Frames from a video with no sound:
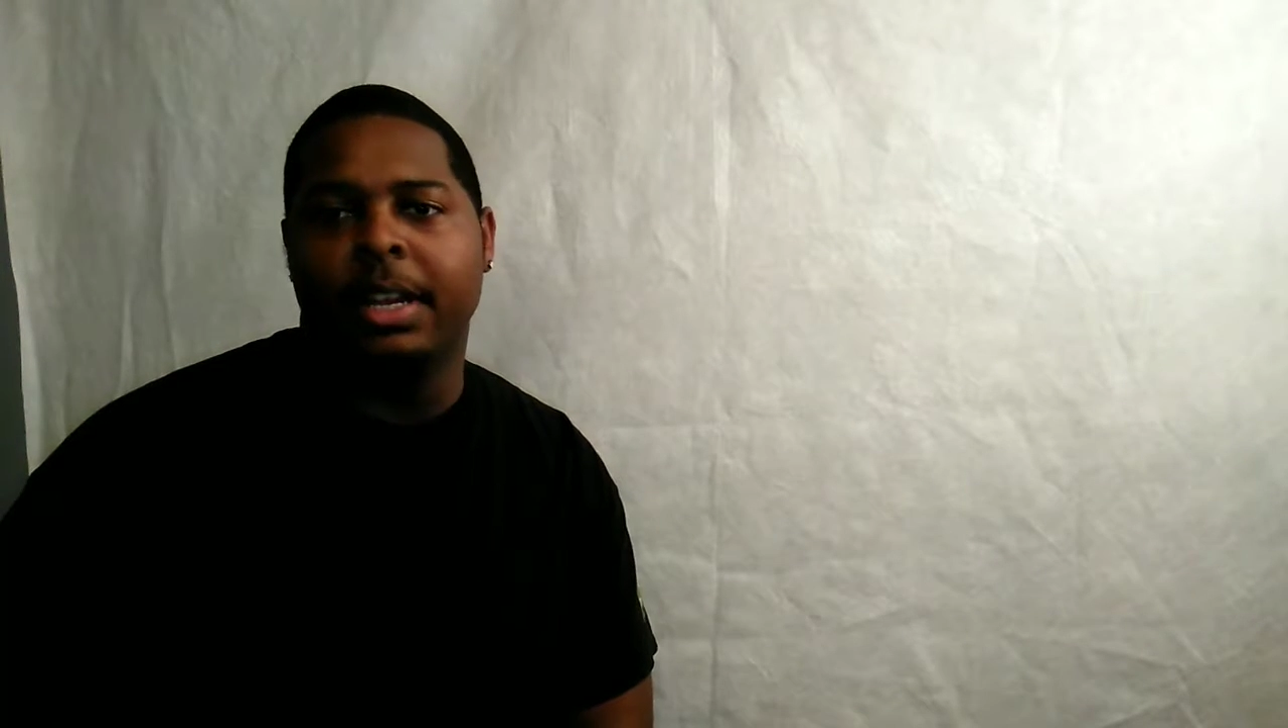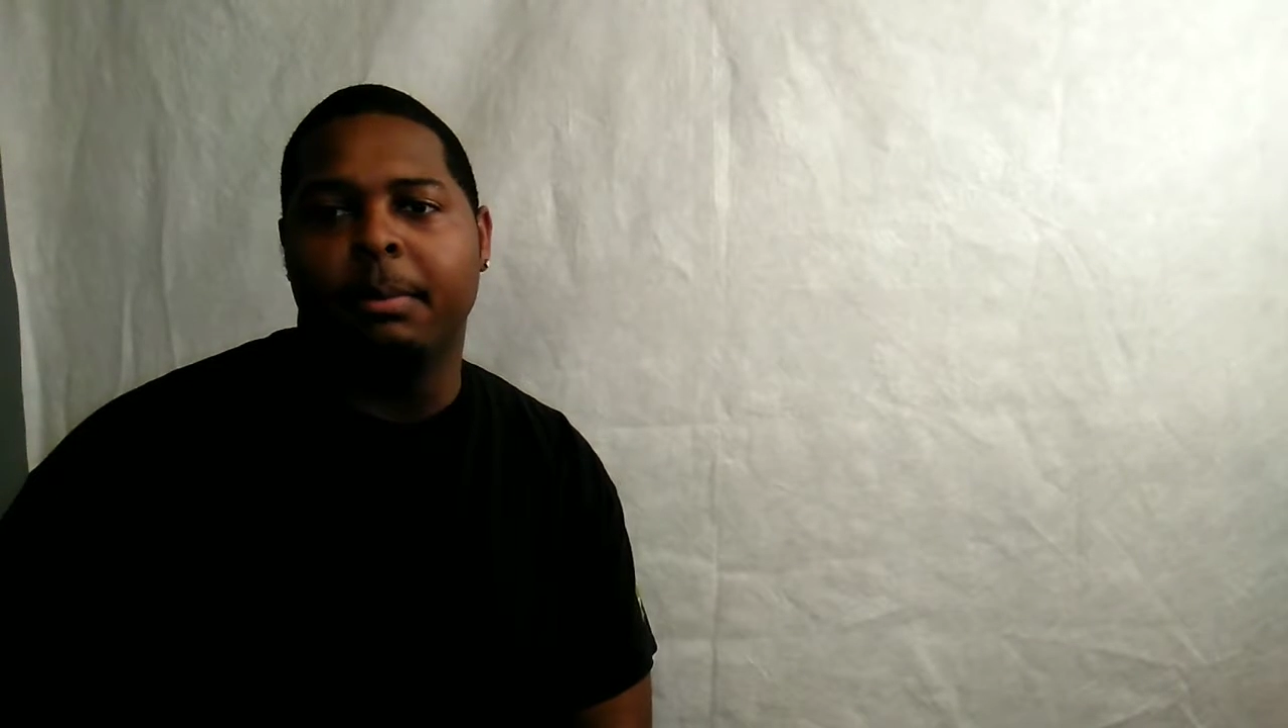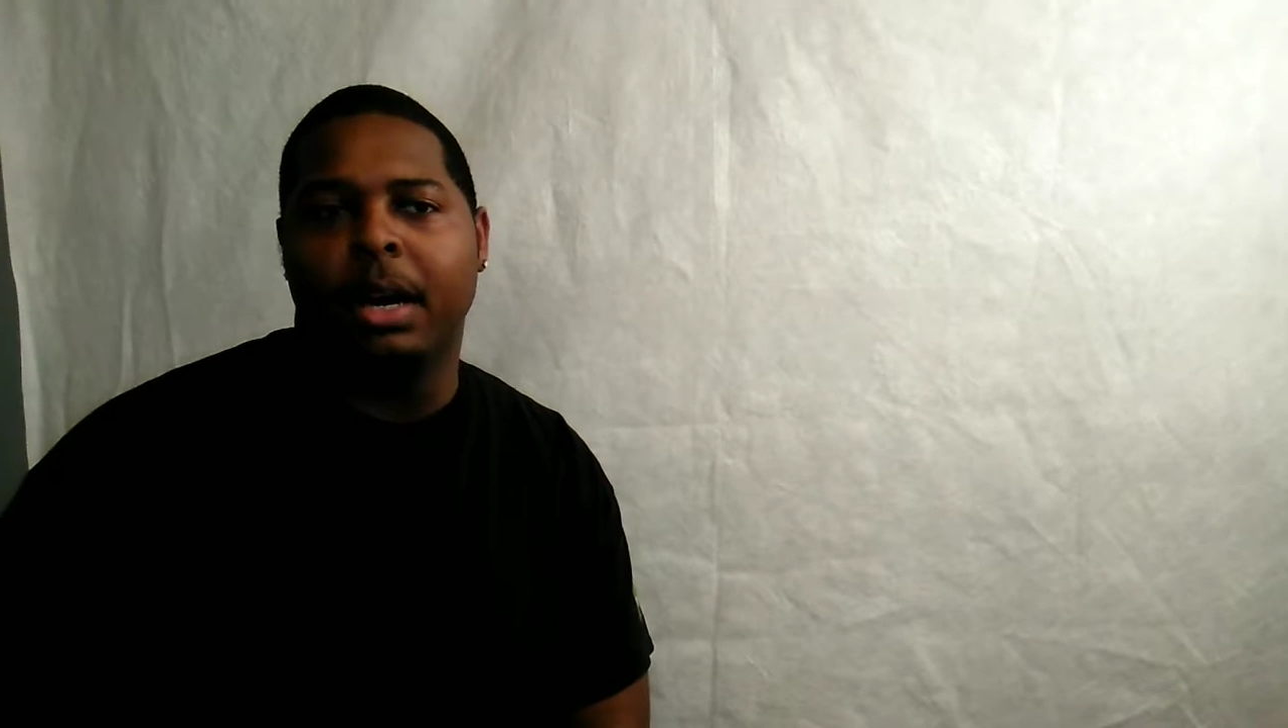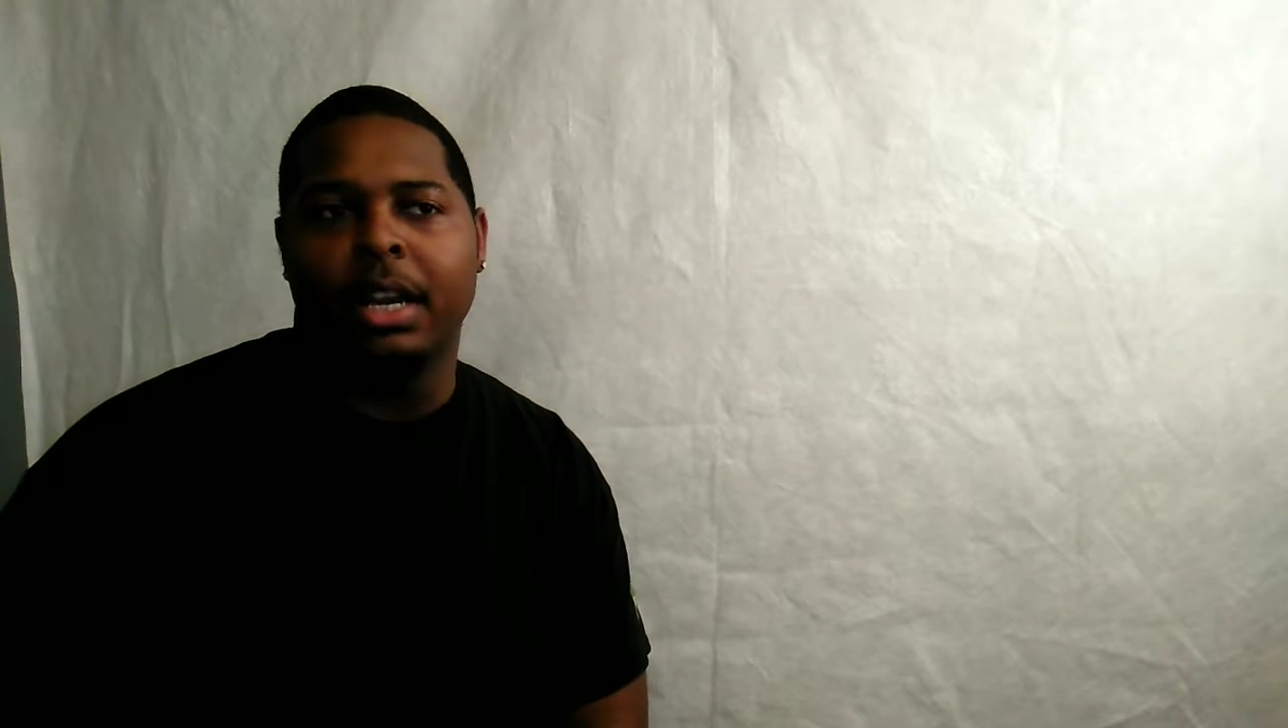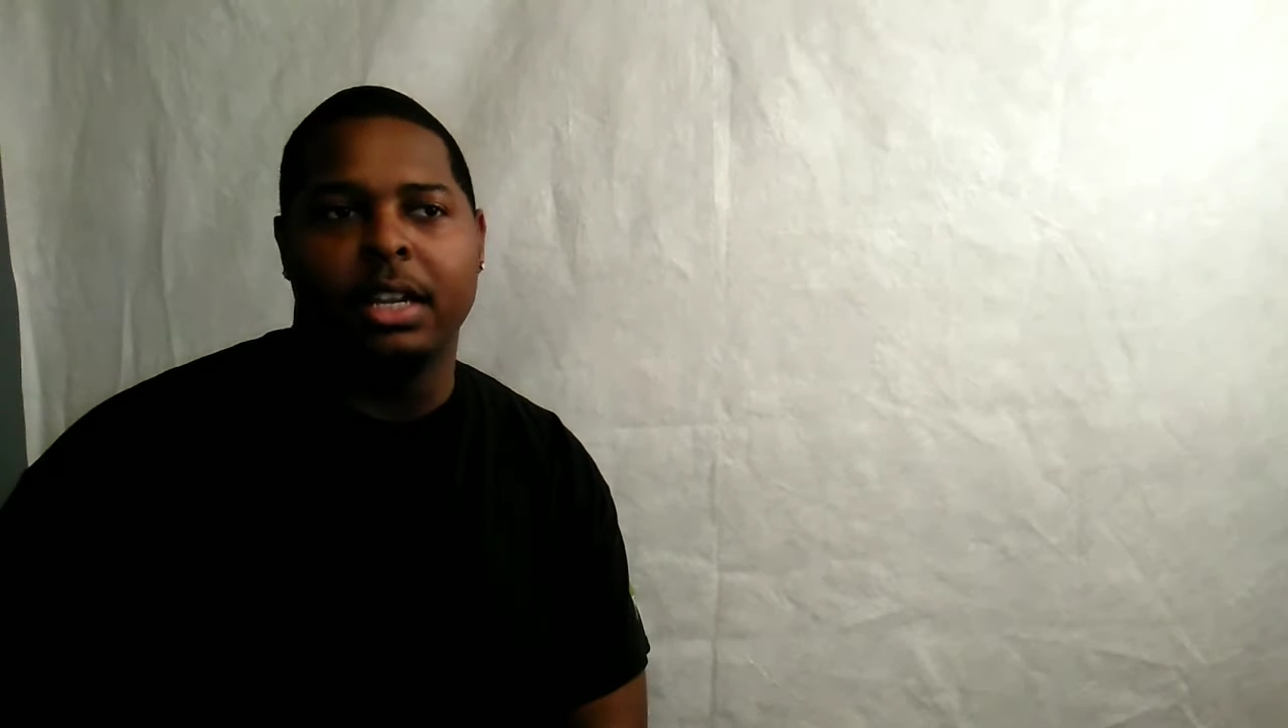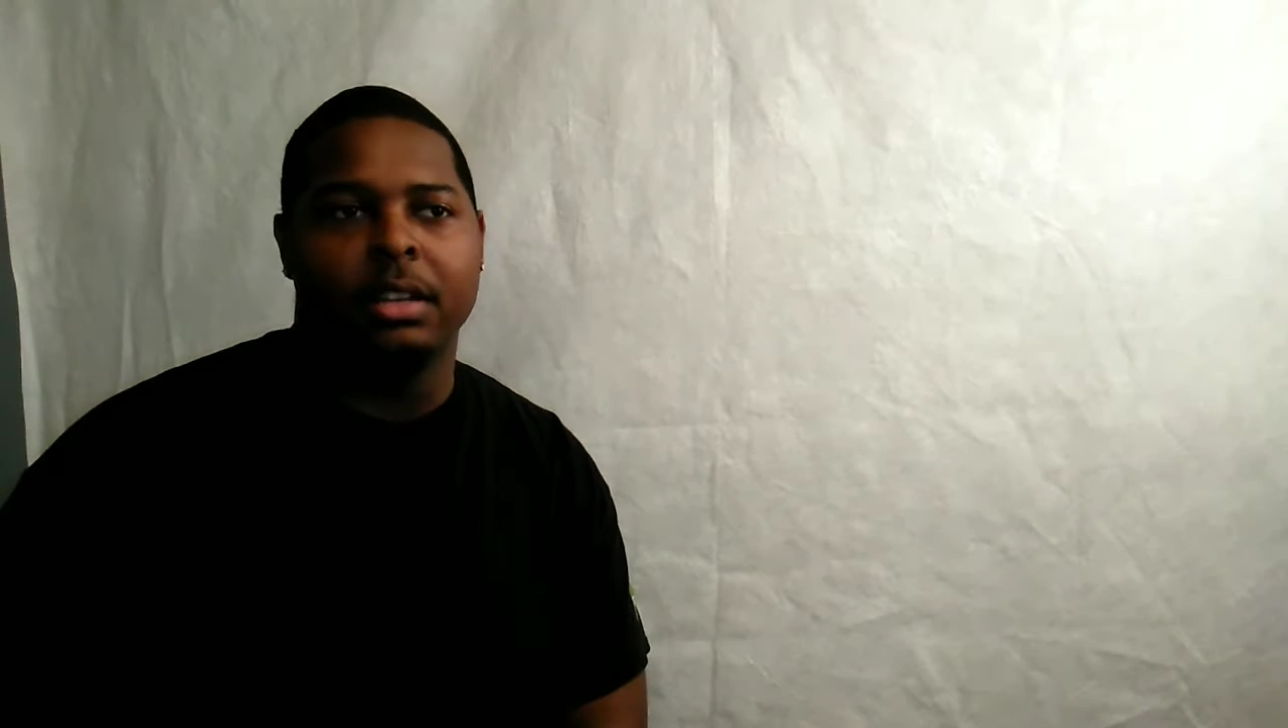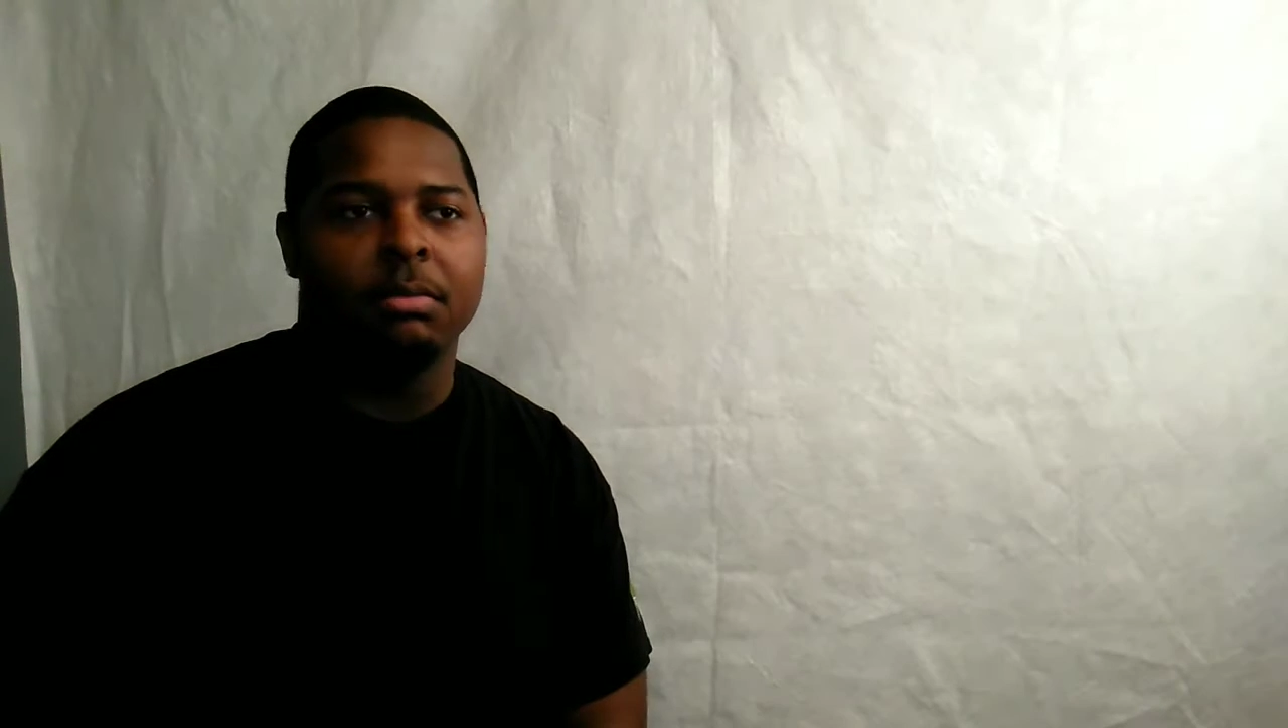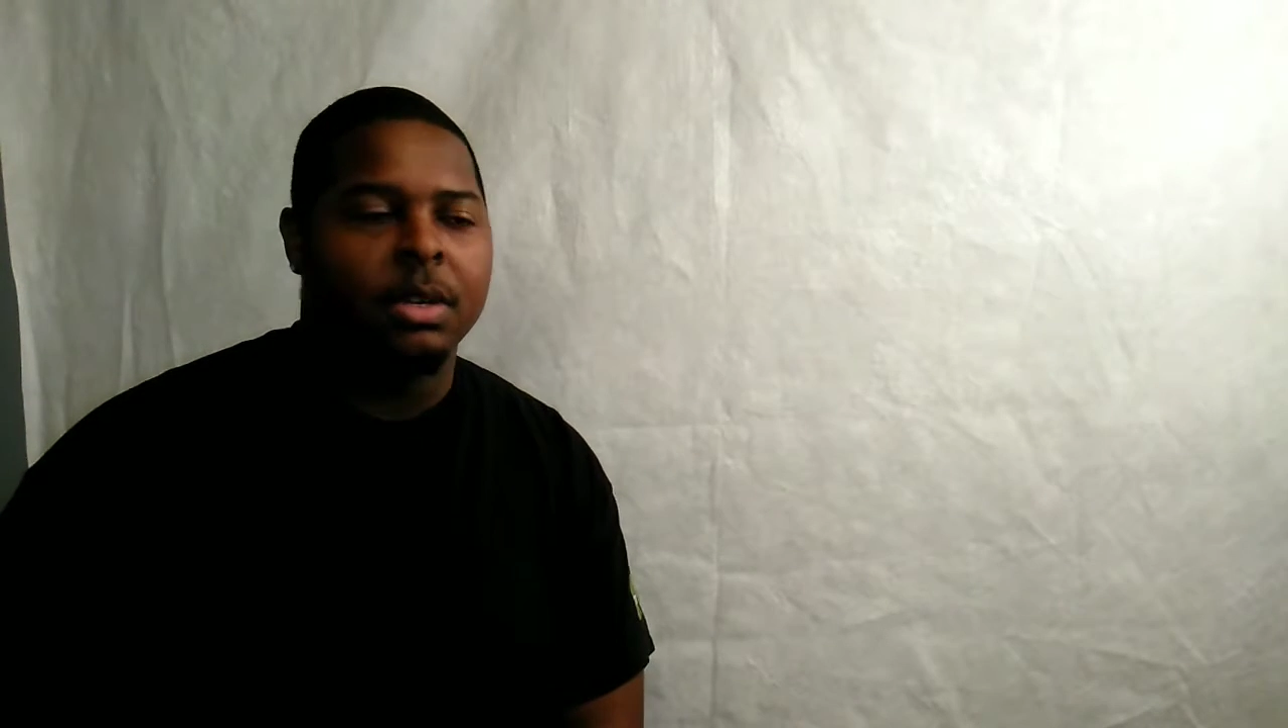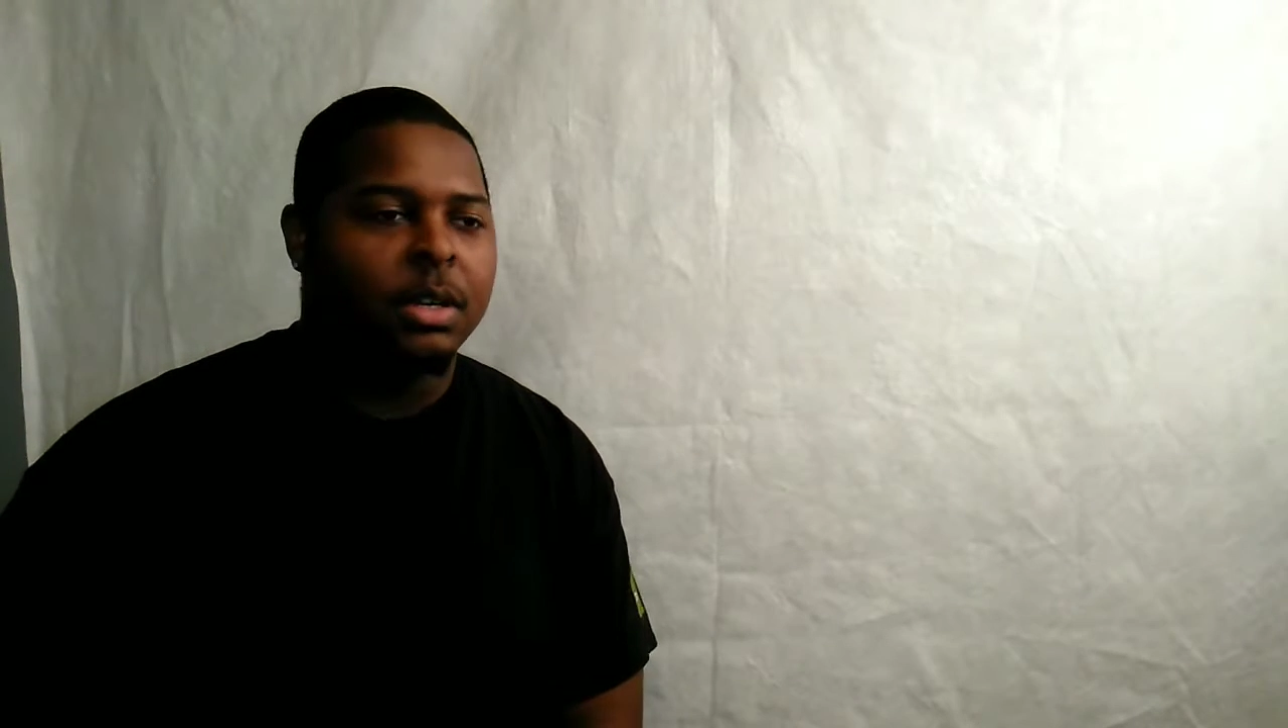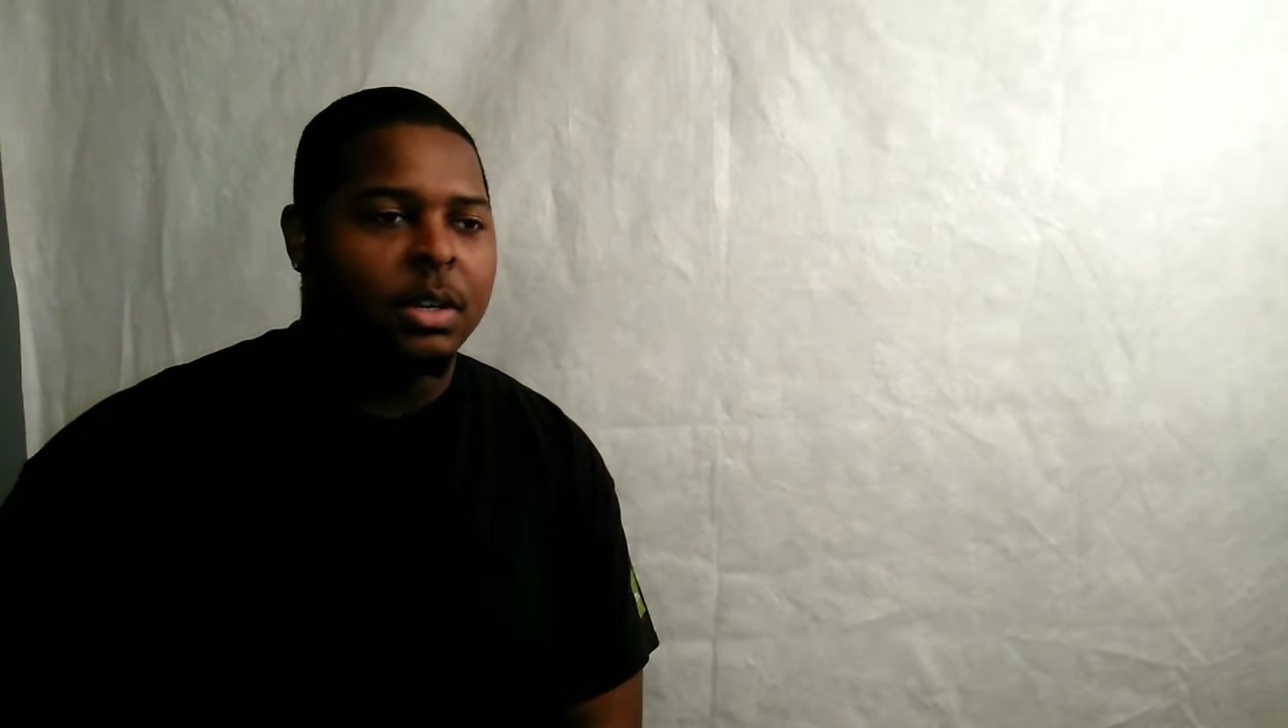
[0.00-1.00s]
Anybody